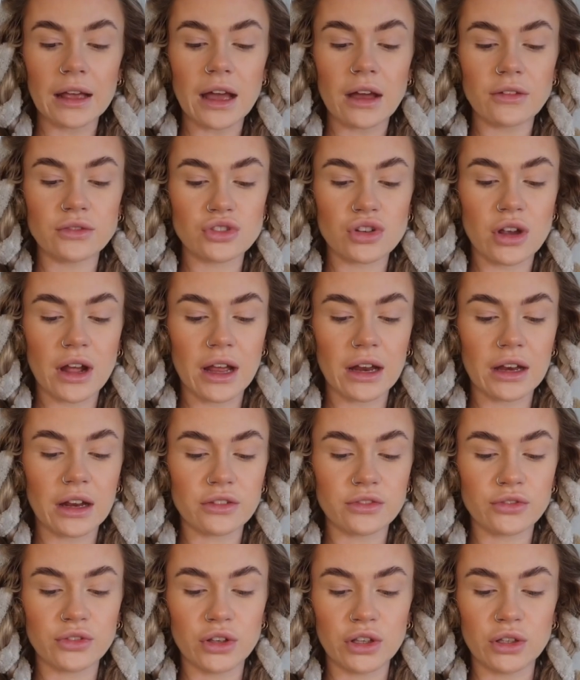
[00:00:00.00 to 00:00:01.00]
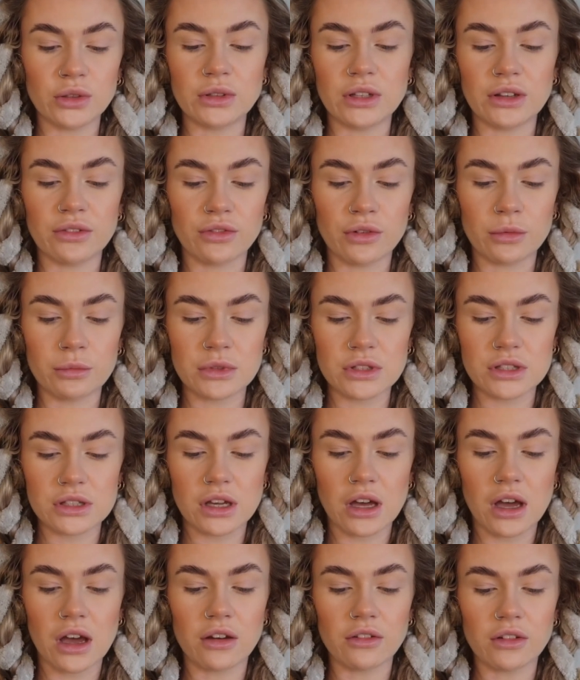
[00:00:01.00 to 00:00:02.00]
have tried a few different
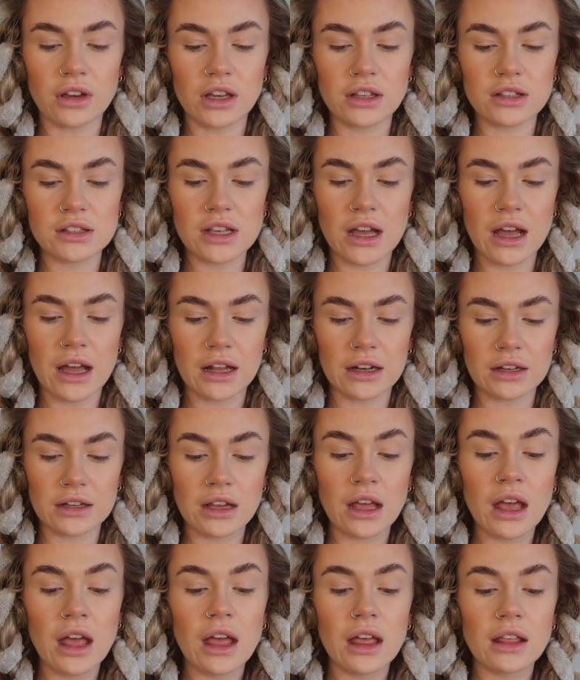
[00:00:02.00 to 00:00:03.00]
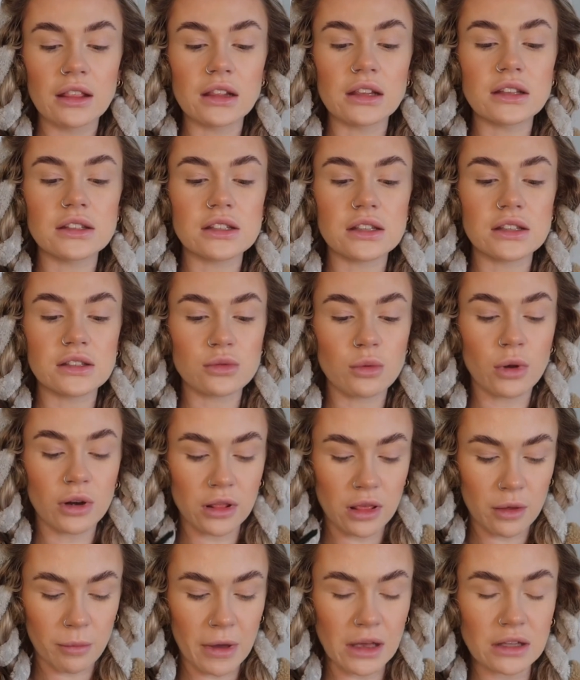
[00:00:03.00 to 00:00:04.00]
mascaras and this is one
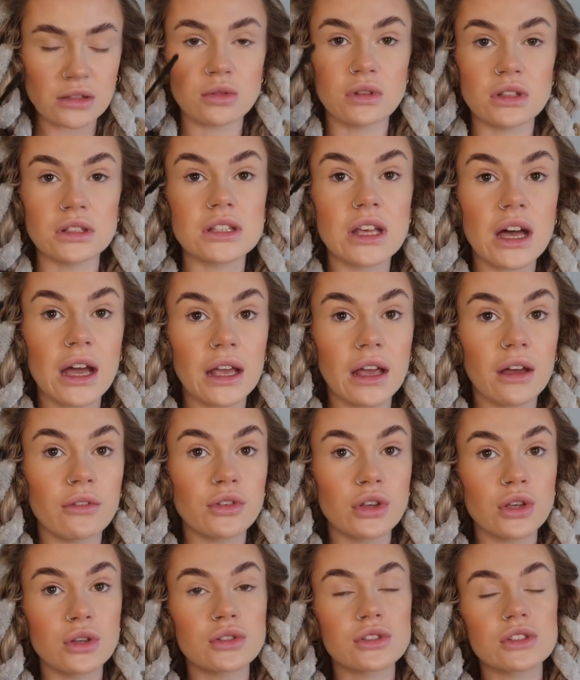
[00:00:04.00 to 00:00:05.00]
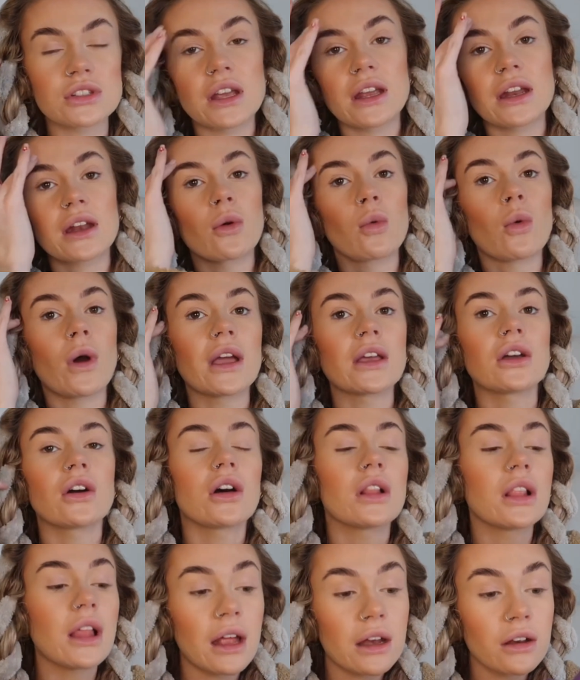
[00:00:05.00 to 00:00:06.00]
of the best ones that I have used in a
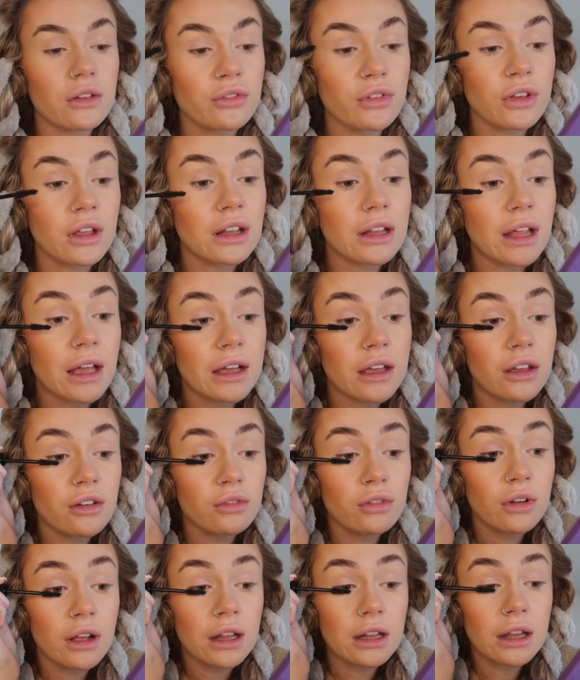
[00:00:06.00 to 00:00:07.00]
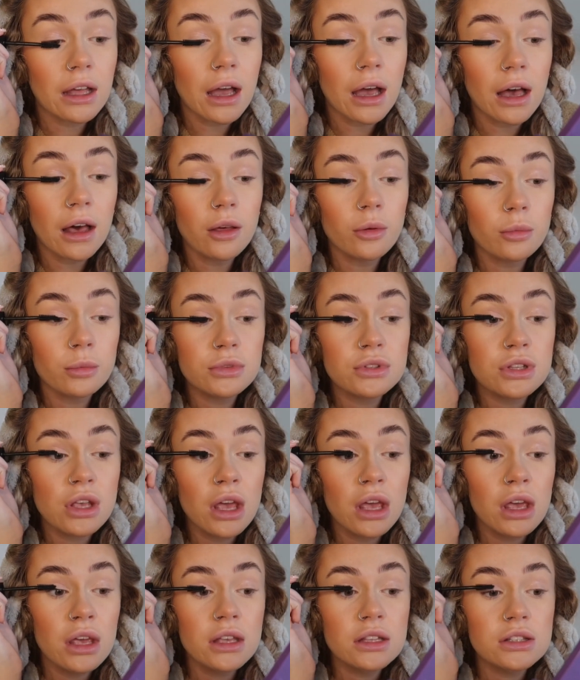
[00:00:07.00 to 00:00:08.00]
while, and I feel like it really helps
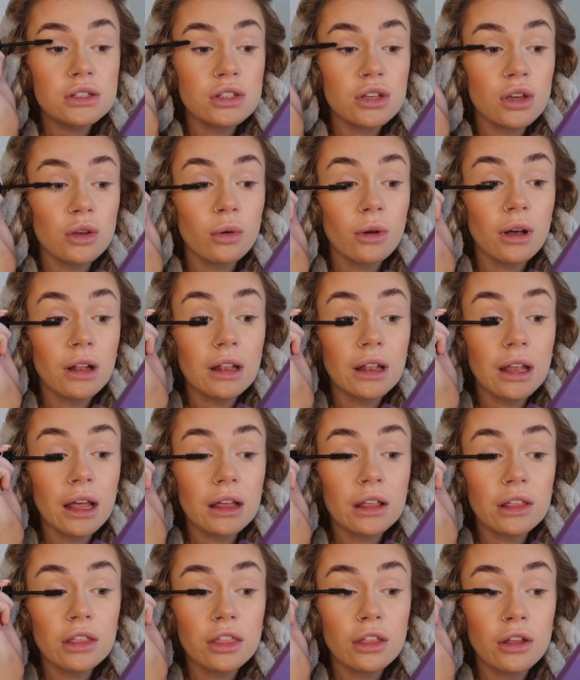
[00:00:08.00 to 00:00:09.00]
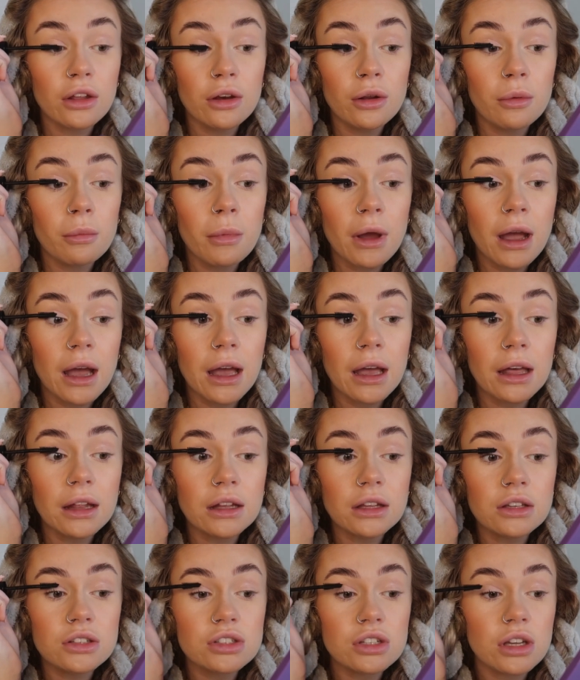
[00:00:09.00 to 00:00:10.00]
to lengthen my
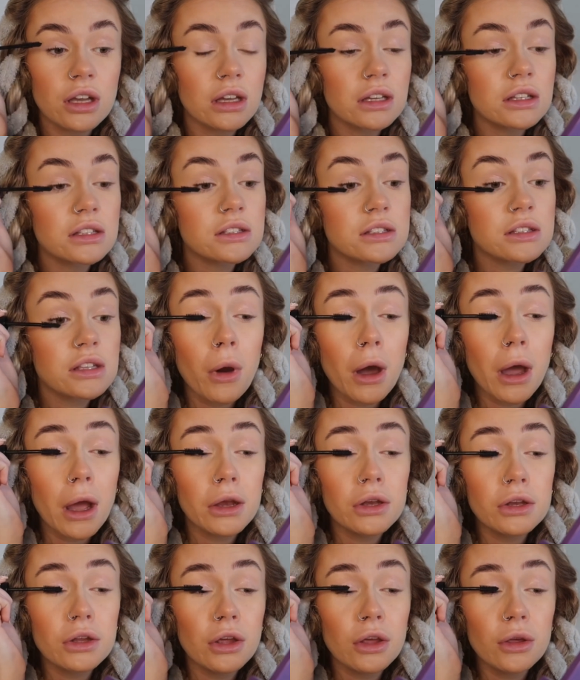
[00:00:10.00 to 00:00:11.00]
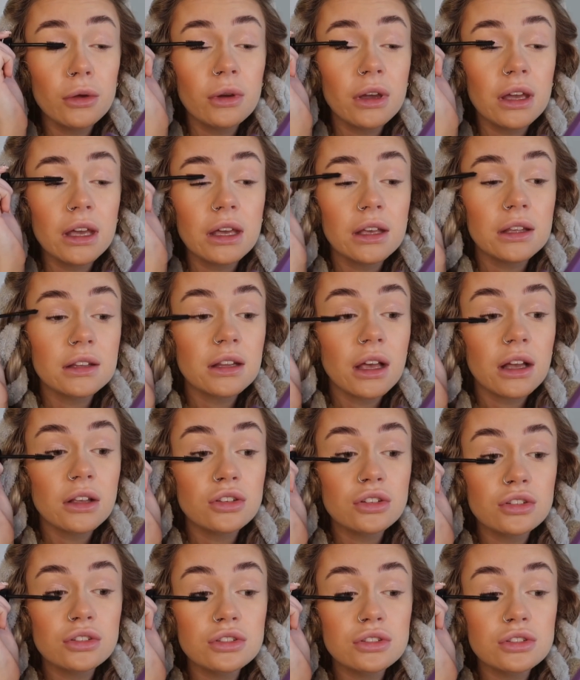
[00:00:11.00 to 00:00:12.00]
eyelashes. What I do is I
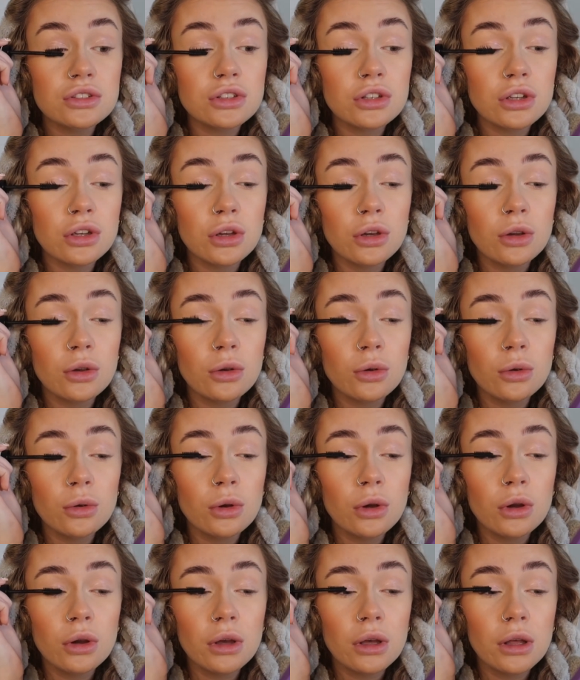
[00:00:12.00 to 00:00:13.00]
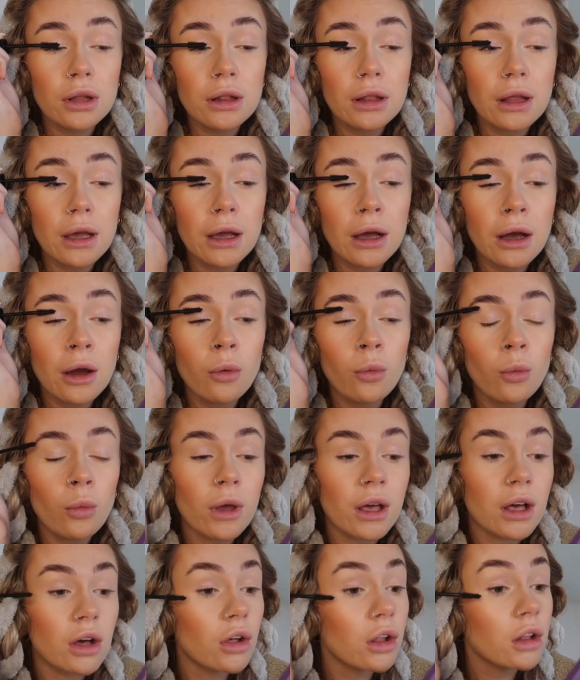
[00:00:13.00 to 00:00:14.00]
just do like a
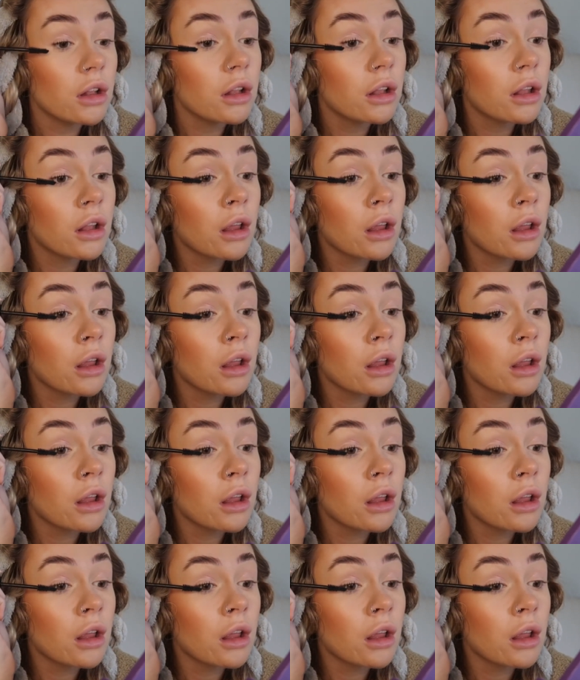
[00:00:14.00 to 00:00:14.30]
wiggle,